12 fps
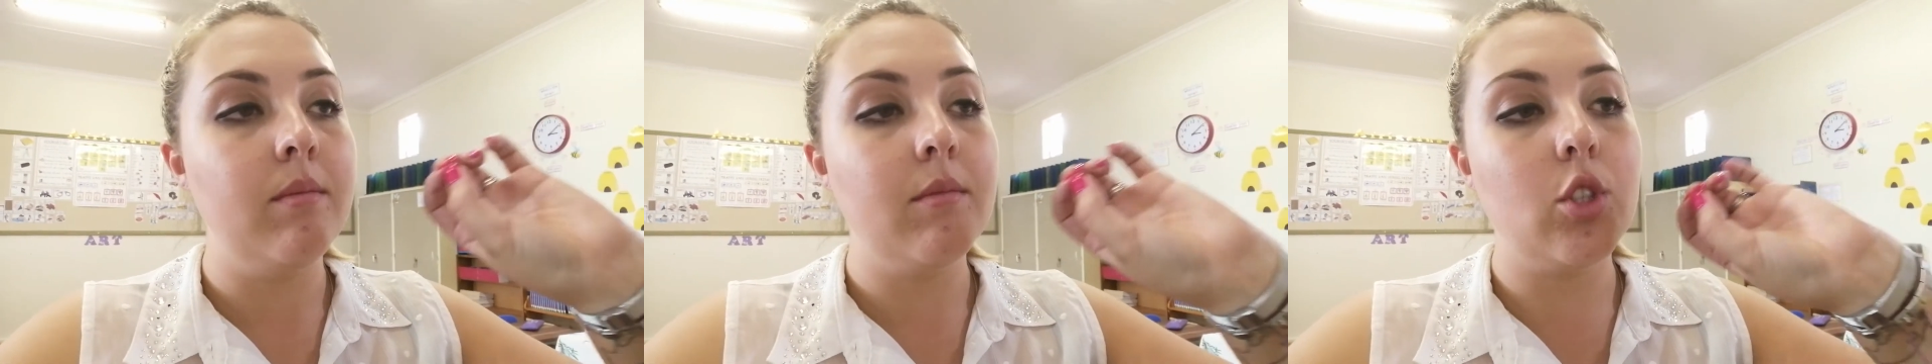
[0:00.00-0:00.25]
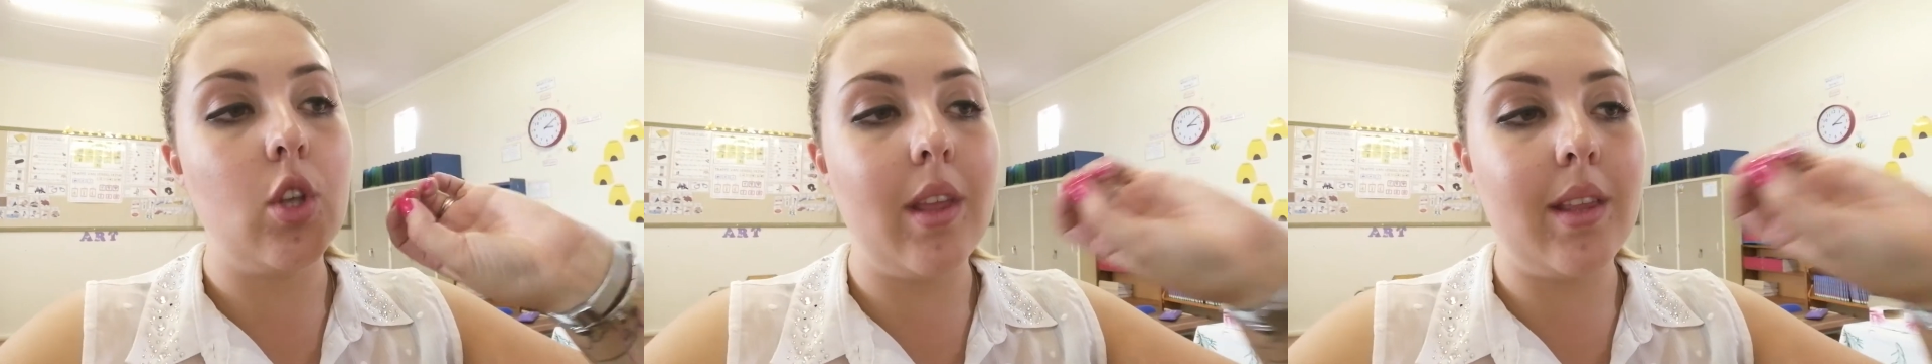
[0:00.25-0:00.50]

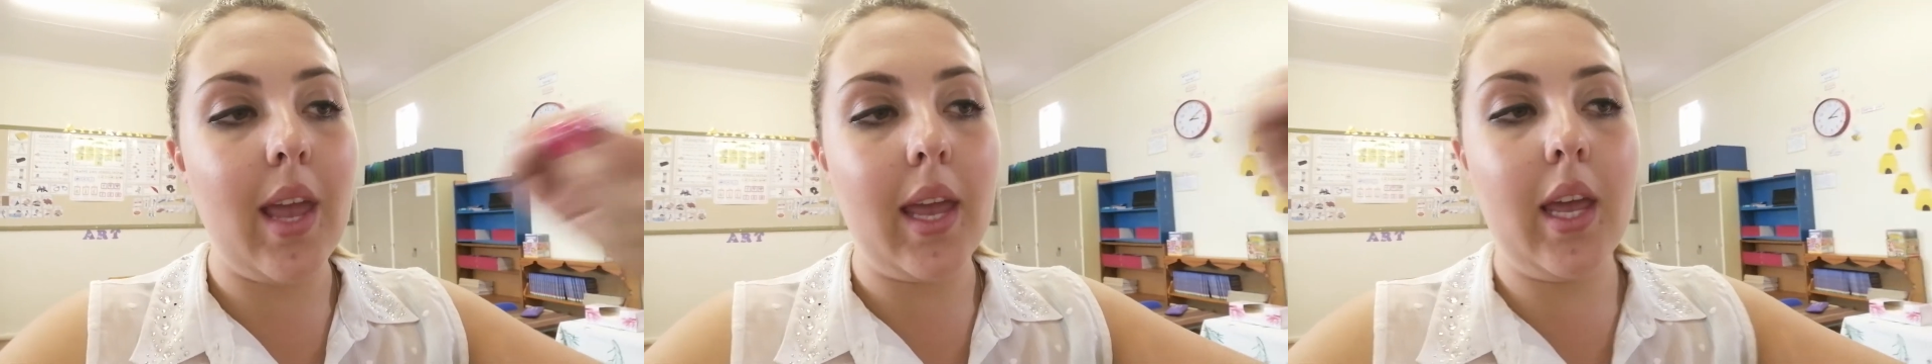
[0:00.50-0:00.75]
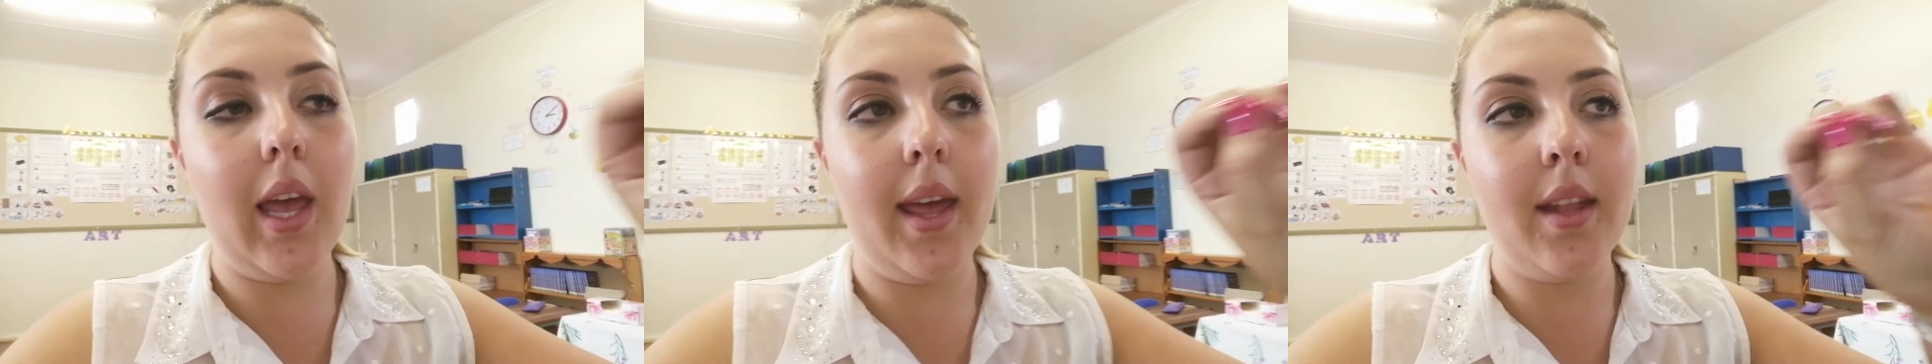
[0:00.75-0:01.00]
so that they
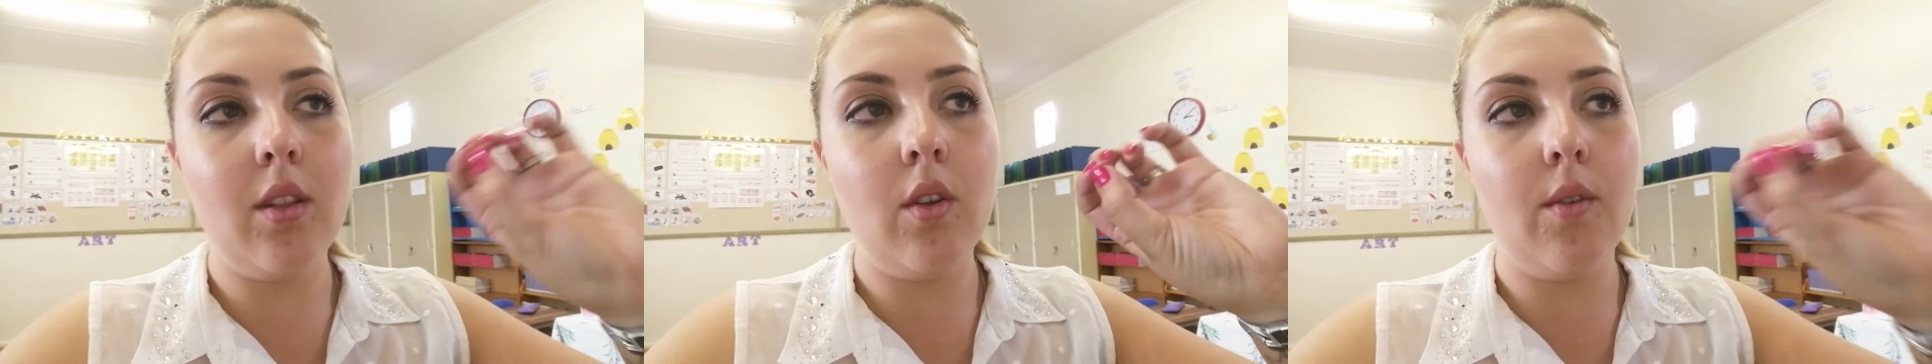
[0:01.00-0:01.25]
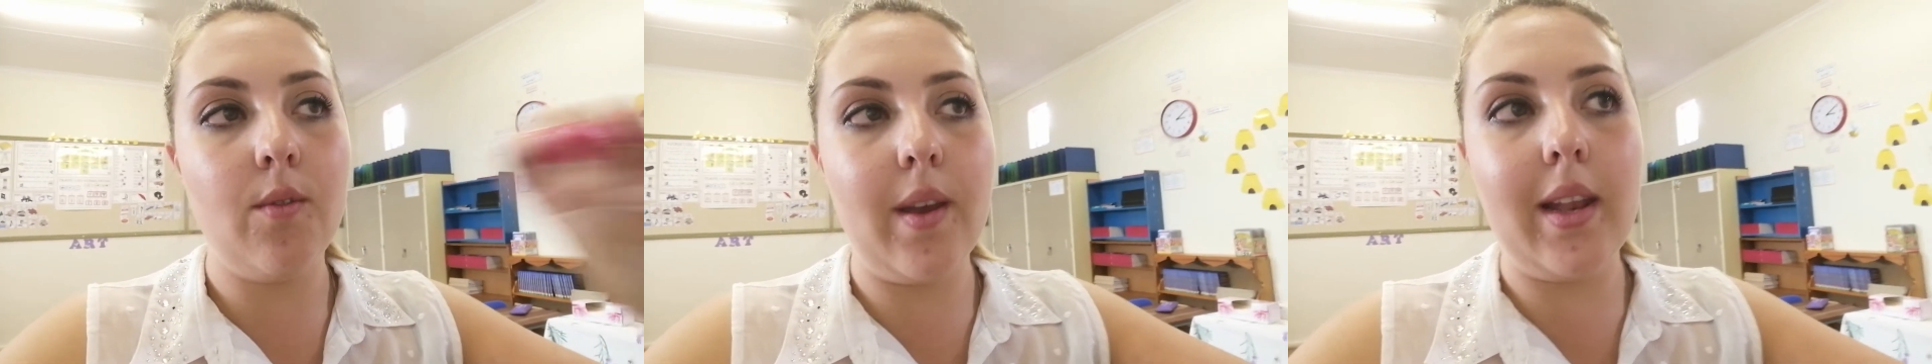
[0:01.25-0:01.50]
can
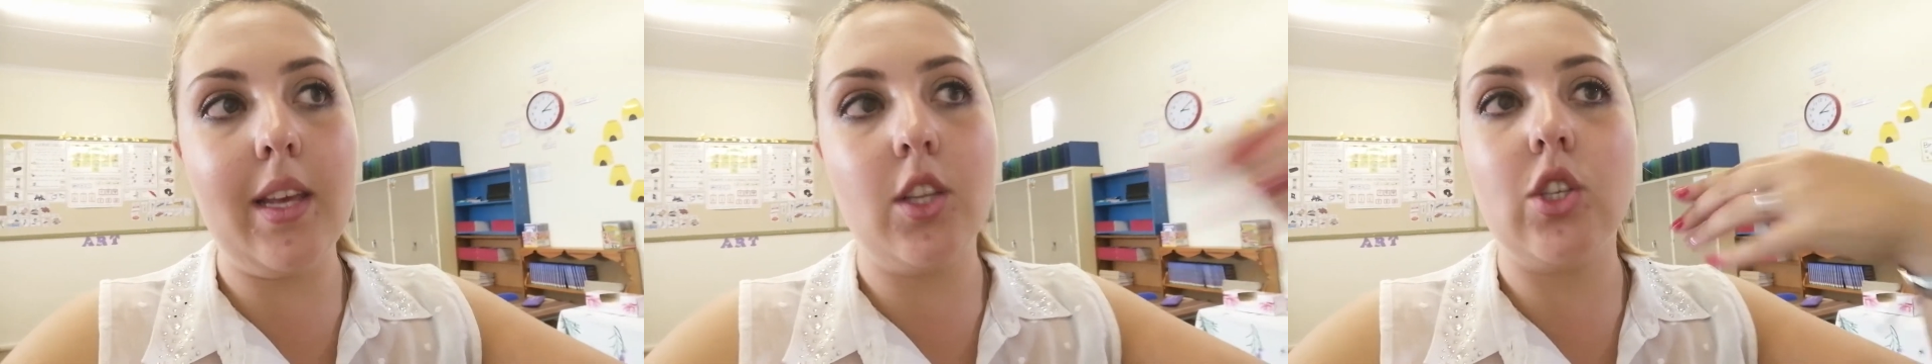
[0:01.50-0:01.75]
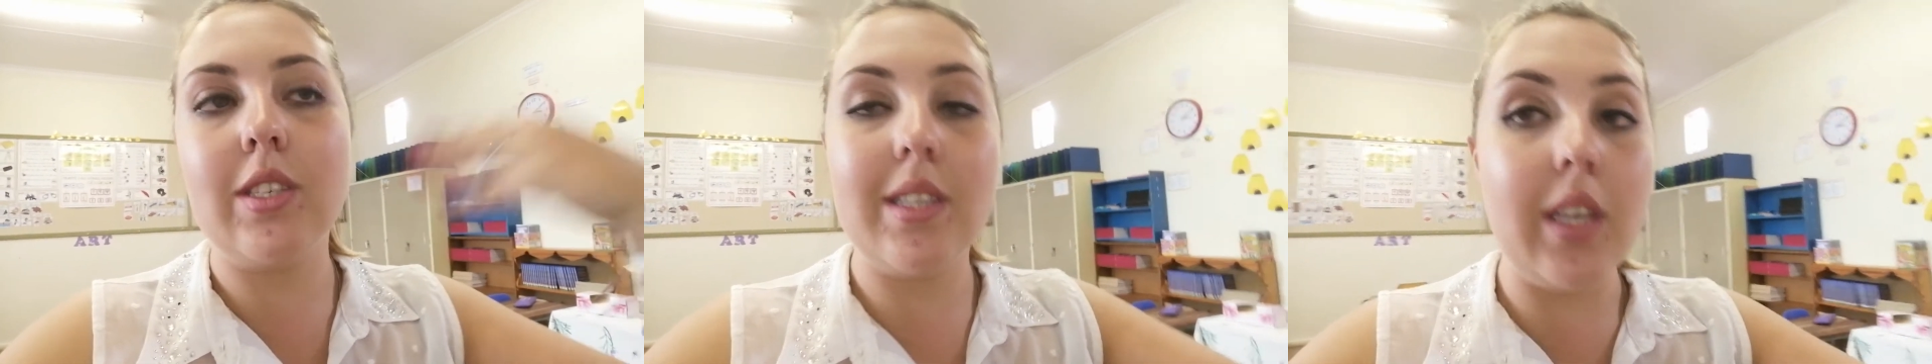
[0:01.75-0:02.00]
really
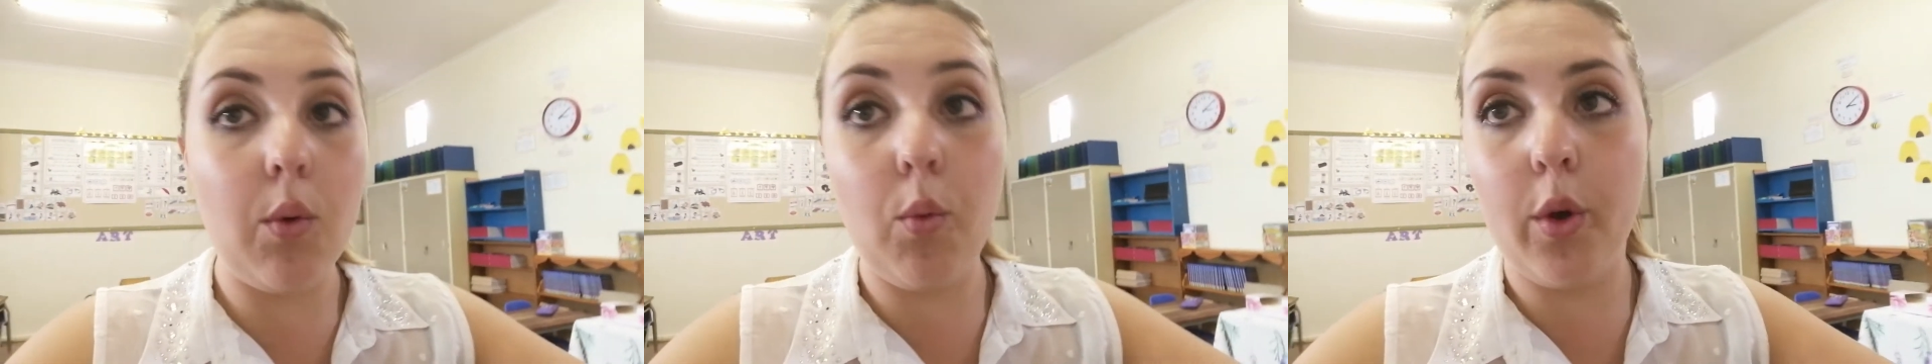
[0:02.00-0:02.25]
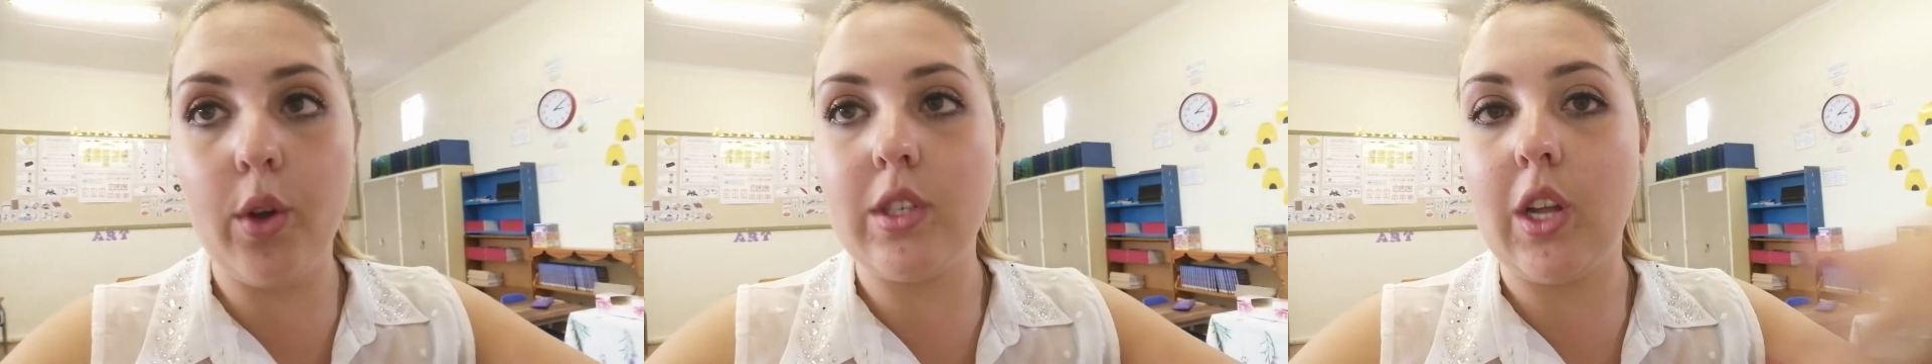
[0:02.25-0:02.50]
just see words